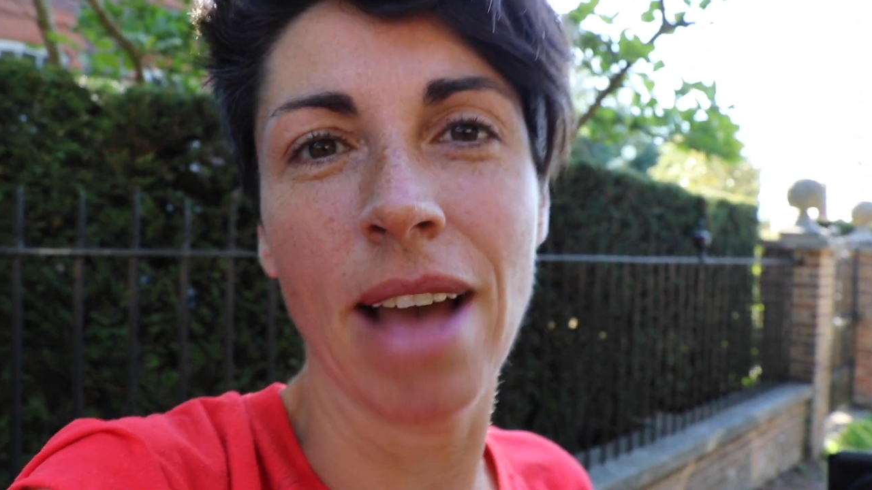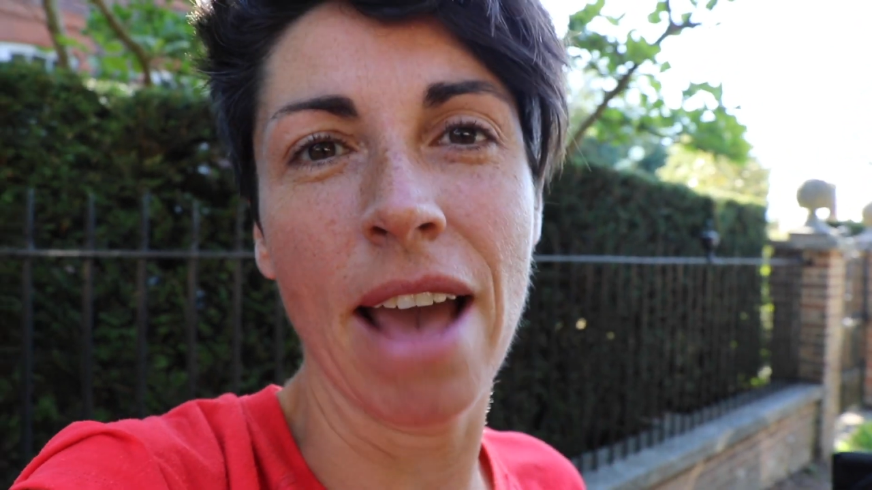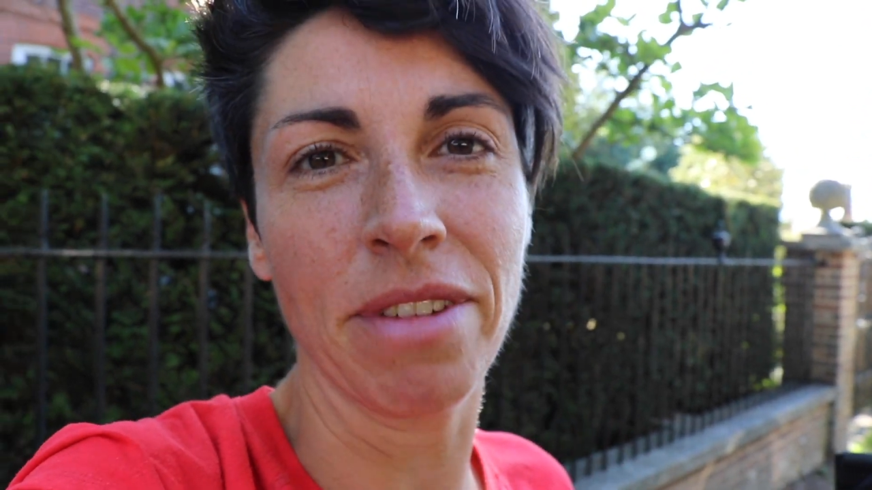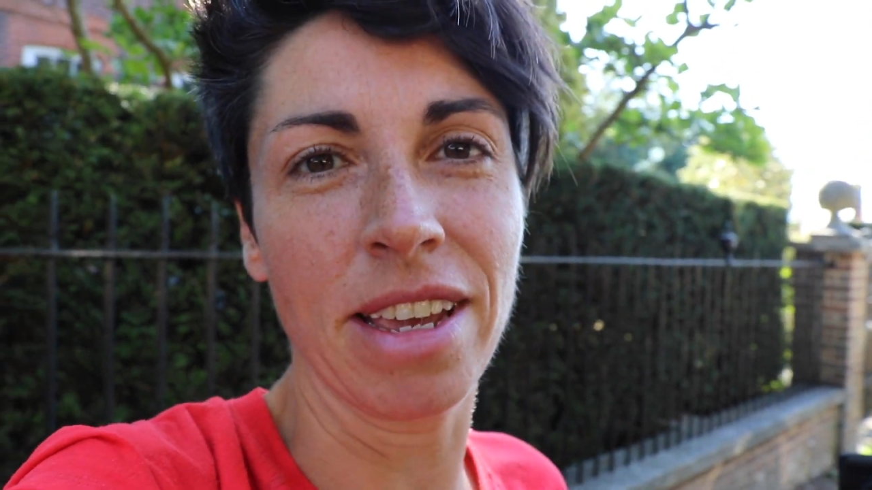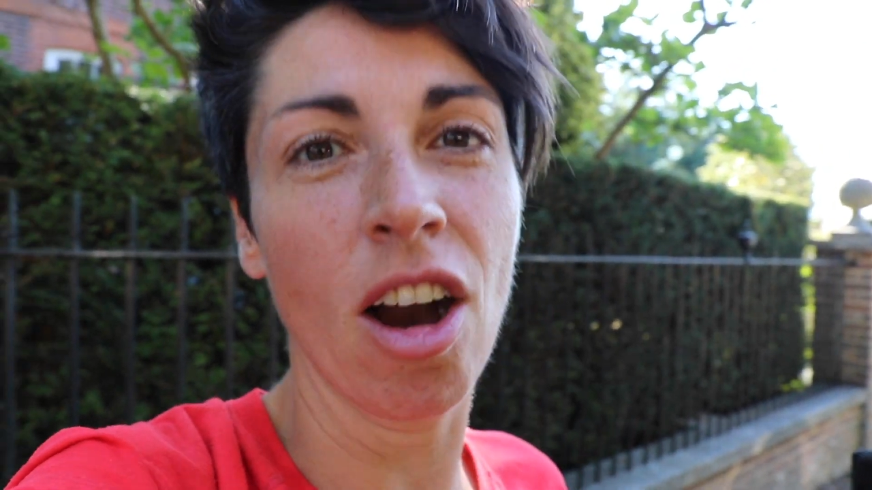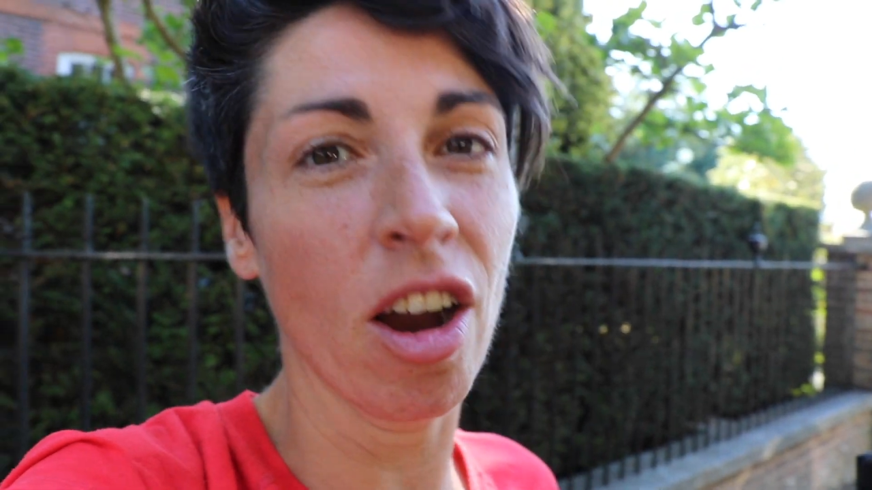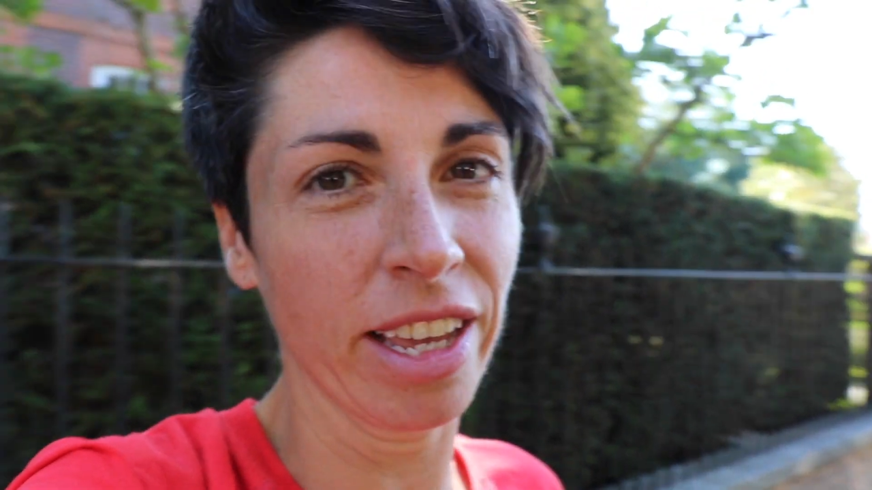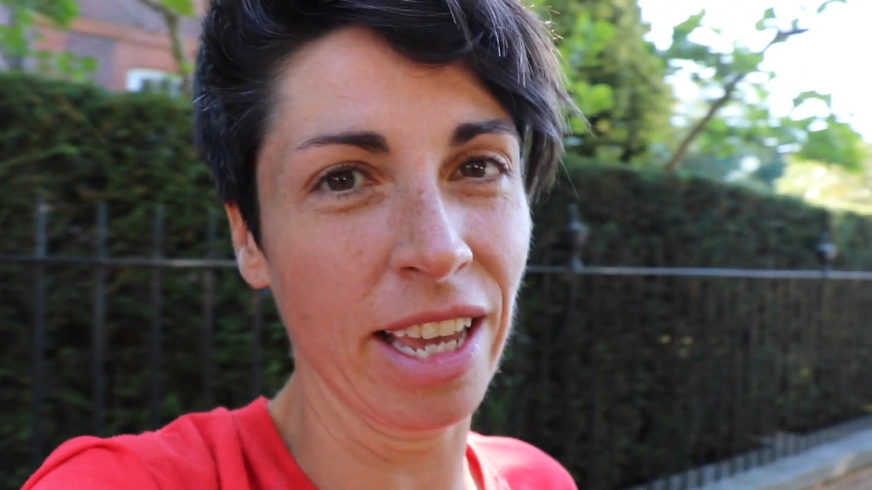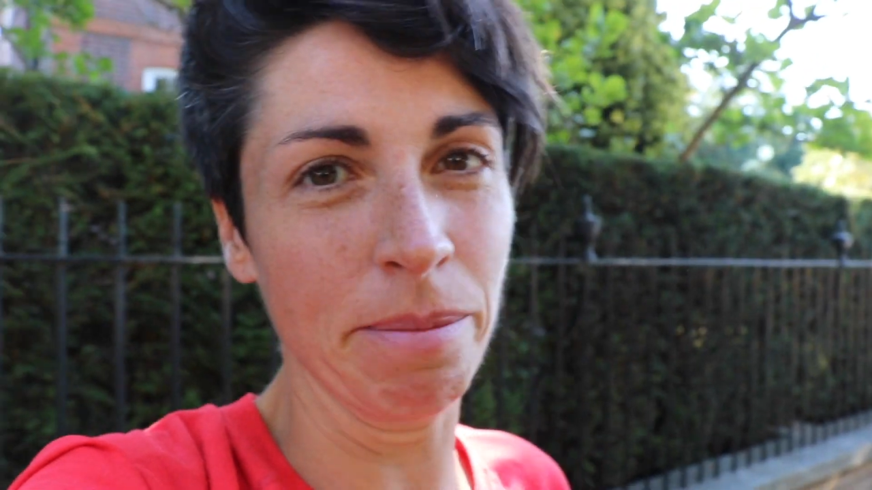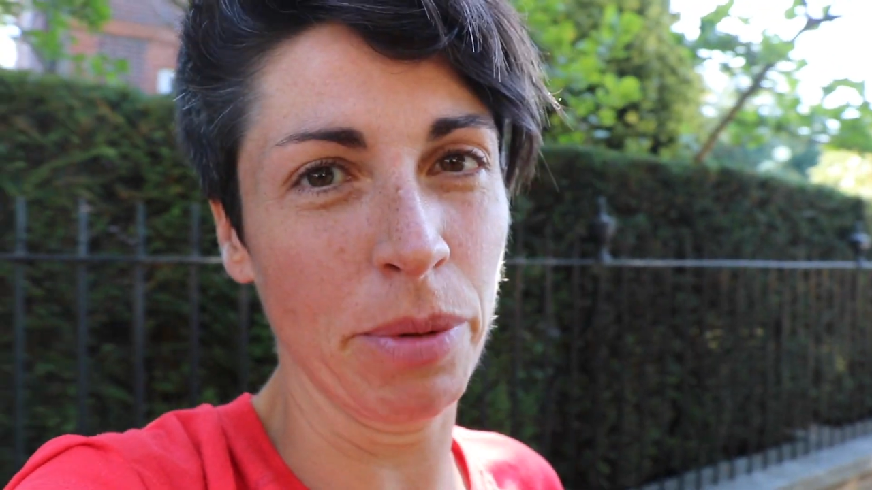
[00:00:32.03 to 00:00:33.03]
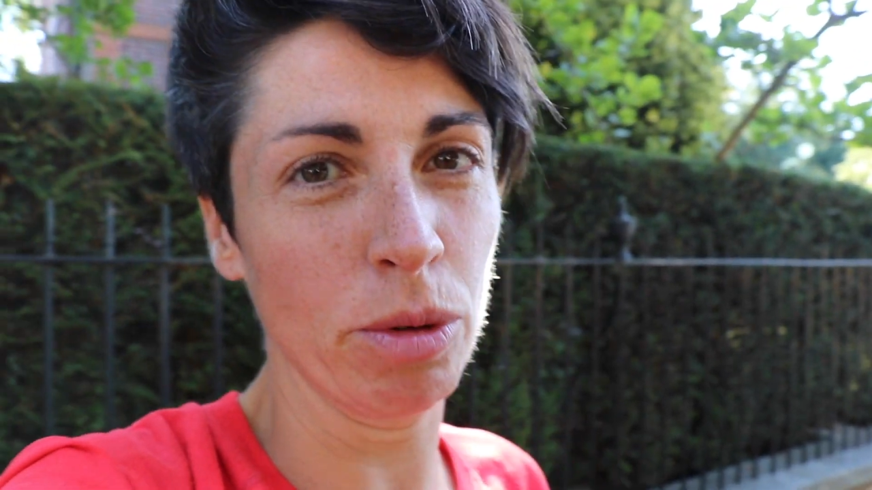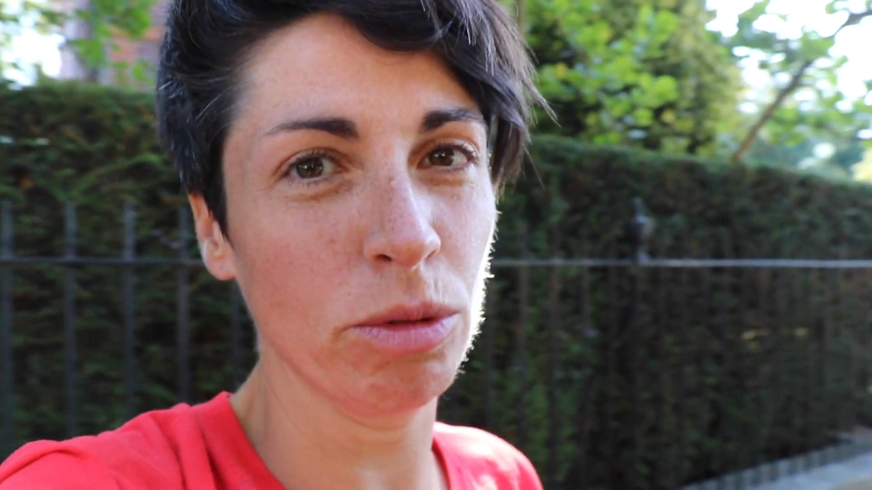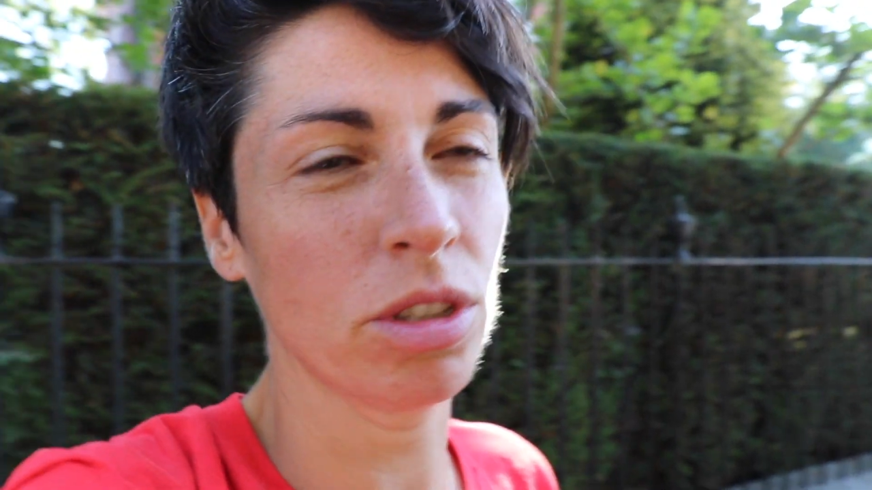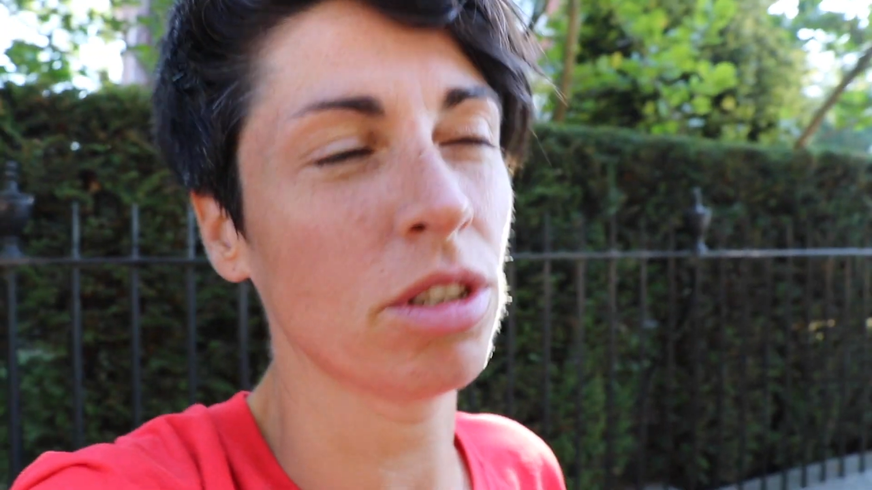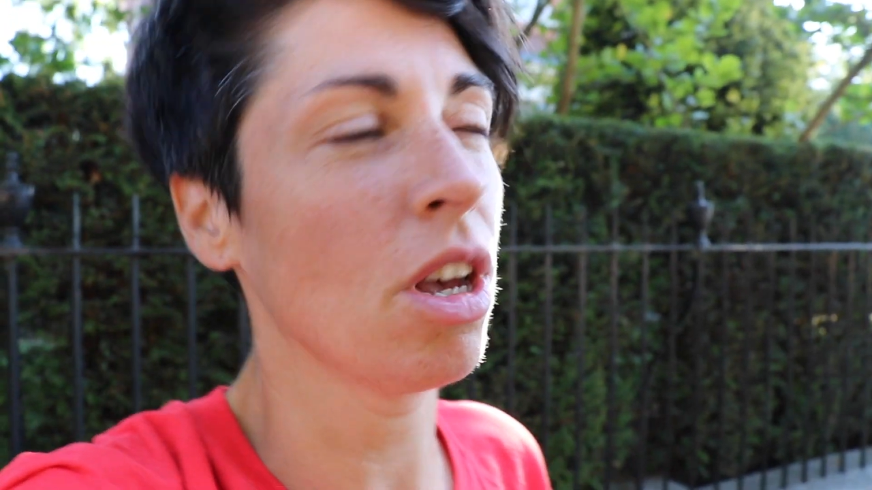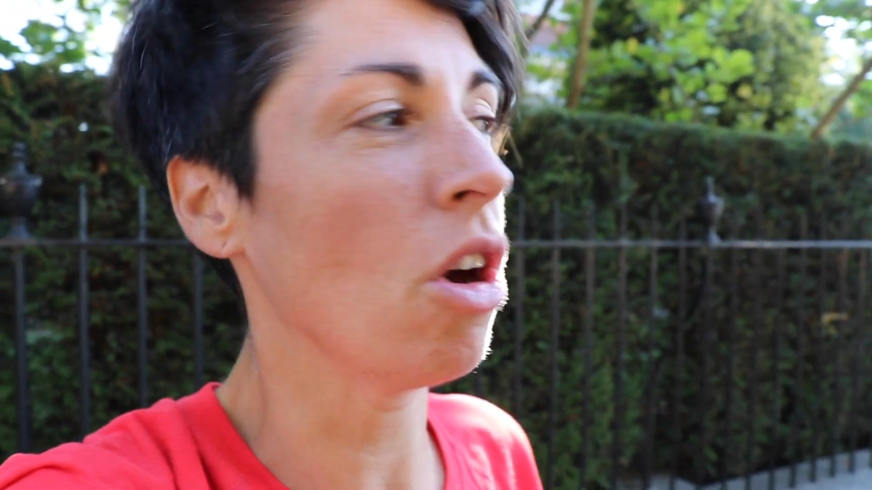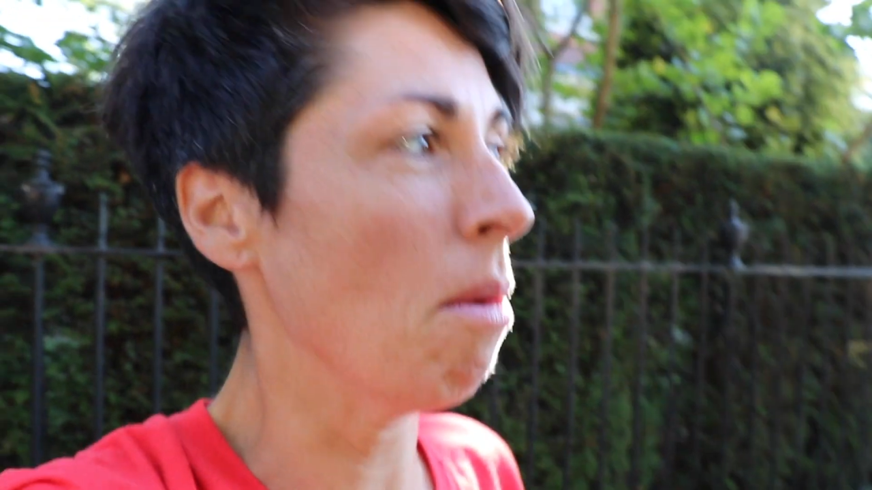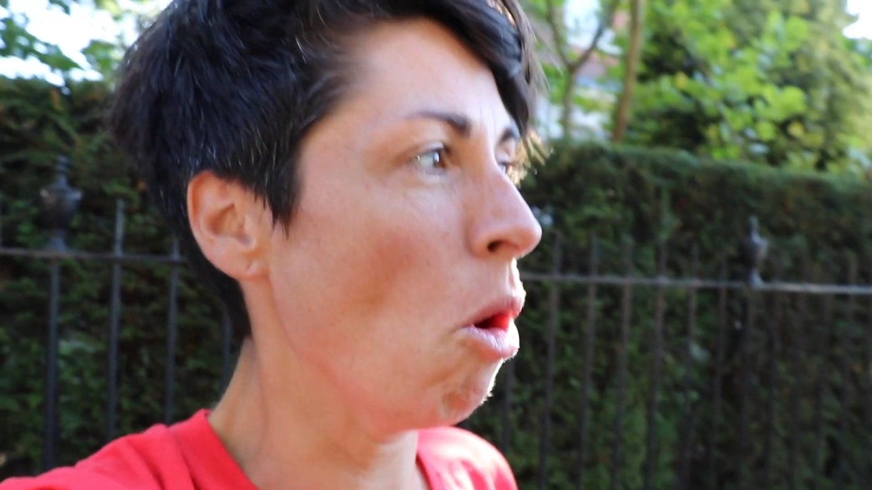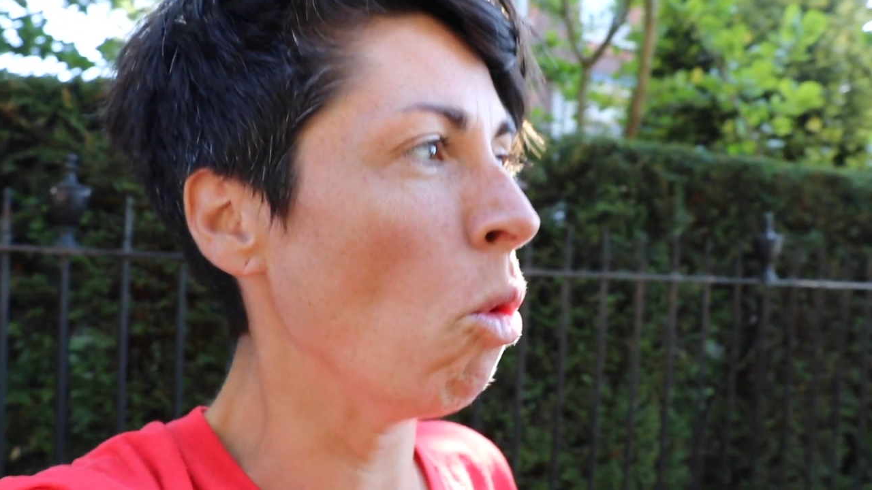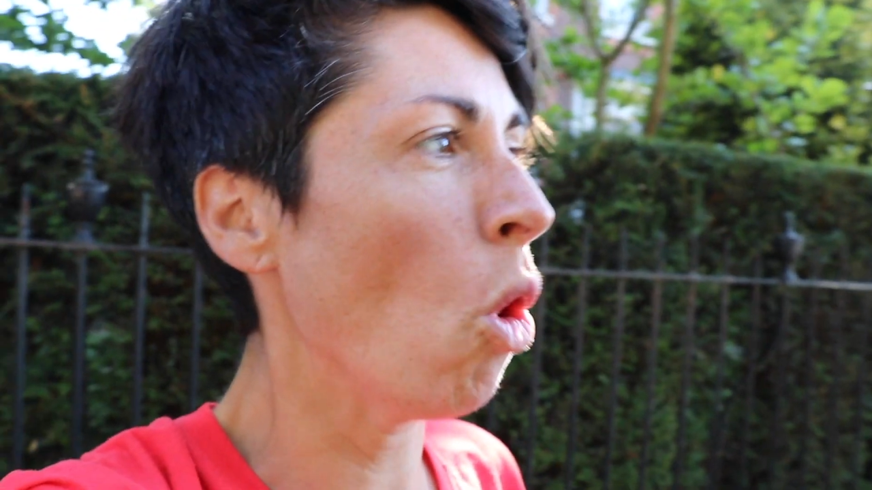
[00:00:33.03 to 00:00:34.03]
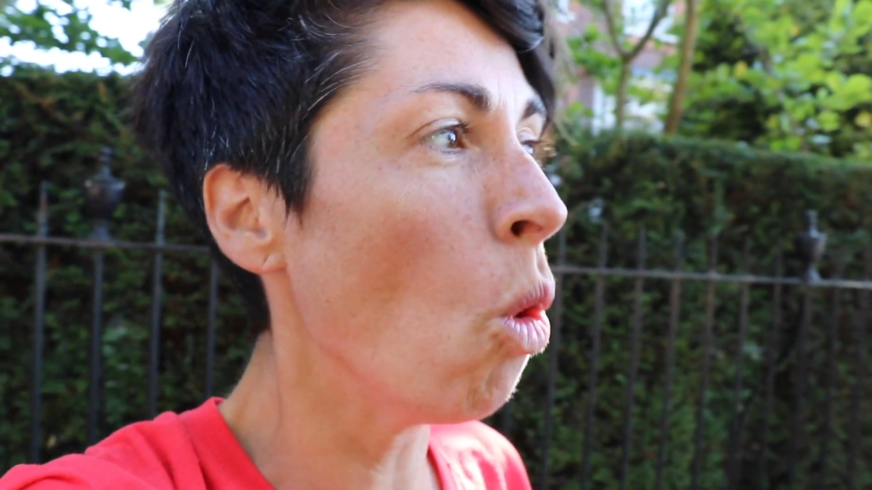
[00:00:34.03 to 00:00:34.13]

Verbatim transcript: heavy hiking boots on all,